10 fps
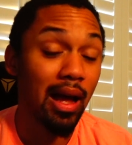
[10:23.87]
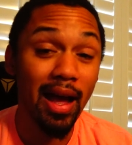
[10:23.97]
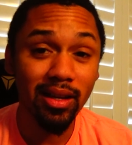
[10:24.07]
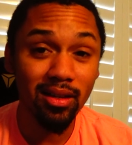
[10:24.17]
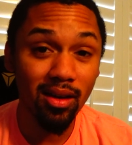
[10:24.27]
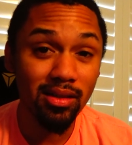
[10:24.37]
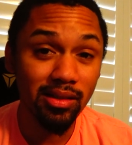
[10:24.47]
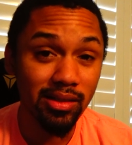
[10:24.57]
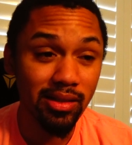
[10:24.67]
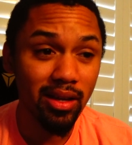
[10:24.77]
I can
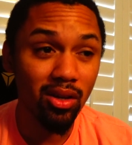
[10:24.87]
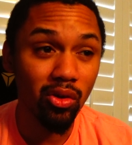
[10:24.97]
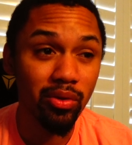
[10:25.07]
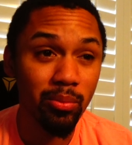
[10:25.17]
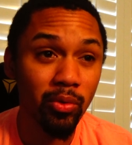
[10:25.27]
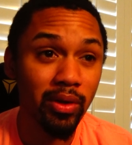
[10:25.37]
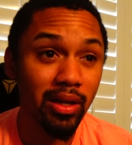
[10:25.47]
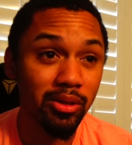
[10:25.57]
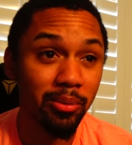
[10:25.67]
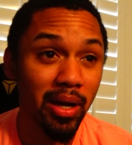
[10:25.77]
honestly say Goofy movie
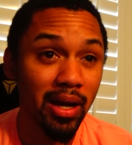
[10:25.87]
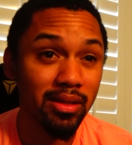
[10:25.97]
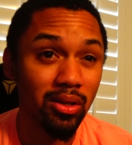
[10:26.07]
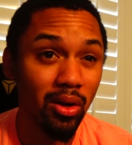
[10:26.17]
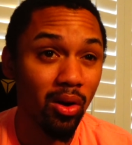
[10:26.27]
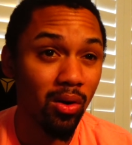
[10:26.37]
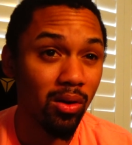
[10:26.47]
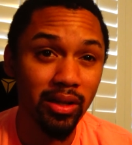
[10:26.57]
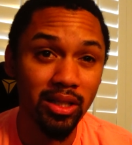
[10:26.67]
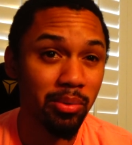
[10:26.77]
has surpassed
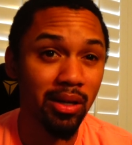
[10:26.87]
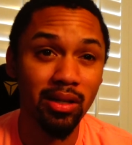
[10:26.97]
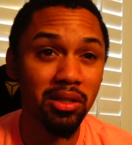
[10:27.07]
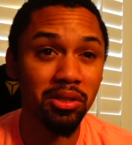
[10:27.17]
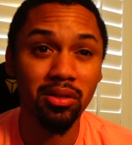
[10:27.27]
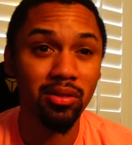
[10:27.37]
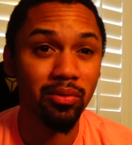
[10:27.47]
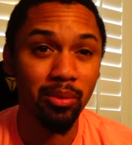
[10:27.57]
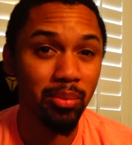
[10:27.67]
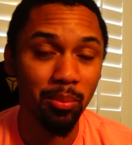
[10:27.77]
all expectations of
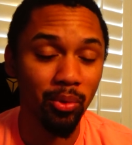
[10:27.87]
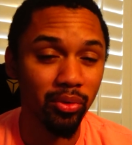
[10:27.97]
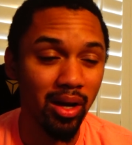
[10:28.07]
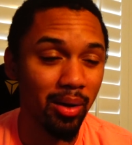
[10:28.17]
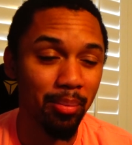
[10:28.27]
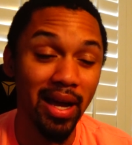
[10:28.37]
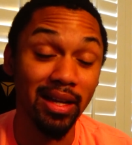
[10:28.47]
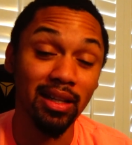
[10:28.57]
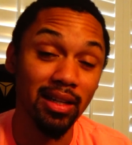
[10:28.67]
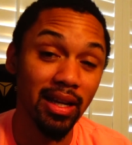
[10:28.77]
what people thought back
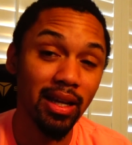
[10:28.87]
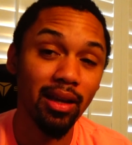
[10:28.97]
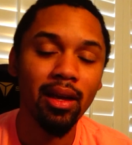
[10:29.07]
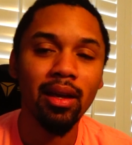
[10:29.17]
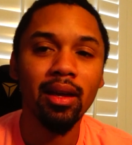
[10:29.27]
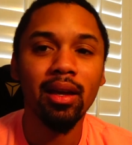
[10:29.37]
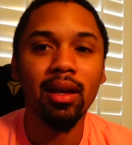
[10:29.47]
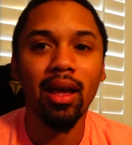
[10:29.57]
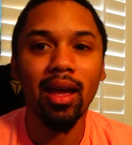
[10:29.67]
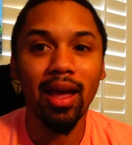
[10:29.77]
in the day,
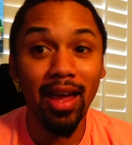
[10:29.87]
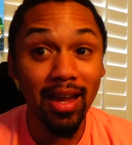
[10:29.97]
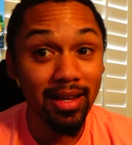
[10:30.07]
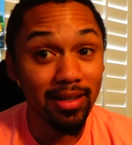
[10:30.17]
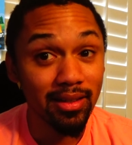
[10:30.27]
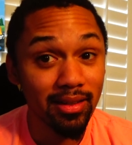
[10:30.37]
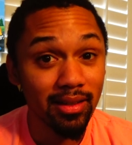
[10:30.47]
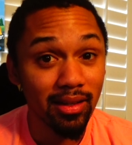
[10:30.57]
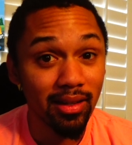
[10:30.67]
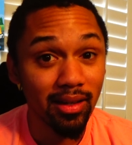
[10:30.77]
and
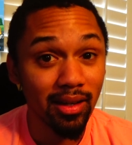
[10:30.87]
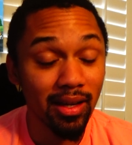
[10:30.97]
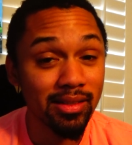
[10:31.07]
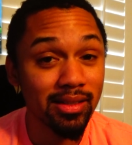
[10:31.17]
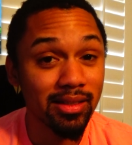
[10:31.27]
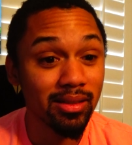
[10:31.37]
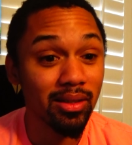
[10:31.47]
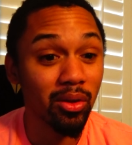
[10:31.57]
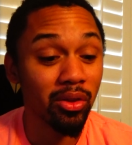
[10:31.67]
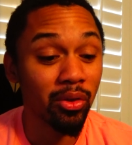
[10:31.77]
it's
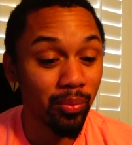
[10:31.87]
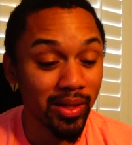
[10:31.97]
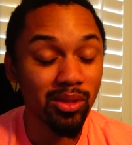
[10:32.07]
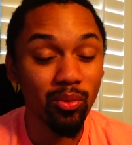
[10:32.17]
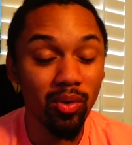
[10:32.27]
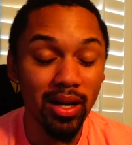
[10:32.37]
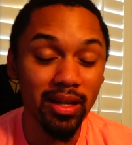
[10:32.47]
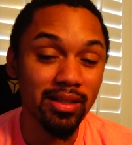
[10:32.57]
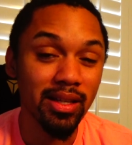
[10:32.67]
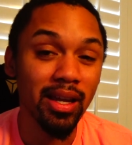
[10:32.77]
the reason why
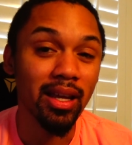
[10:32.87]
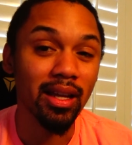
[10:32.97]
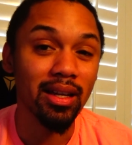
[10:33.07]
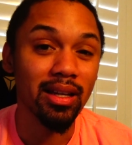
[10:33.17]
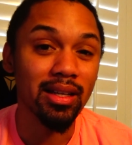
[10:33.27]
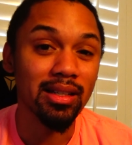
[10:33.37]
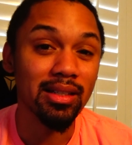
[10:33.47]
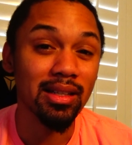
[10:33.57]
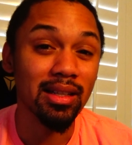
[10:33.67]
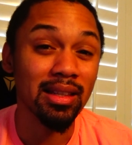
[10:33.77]
it is a
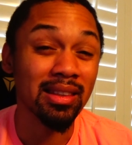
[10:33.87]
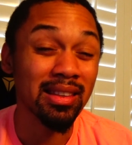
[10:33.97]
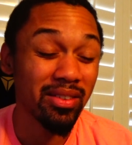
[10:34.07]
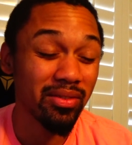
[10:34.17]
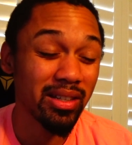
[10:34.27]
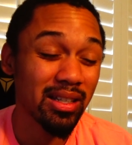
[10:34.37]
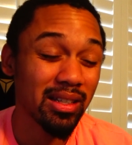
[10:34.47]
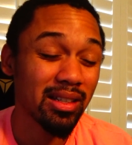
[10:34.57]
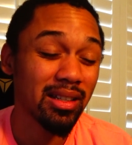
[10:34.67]
living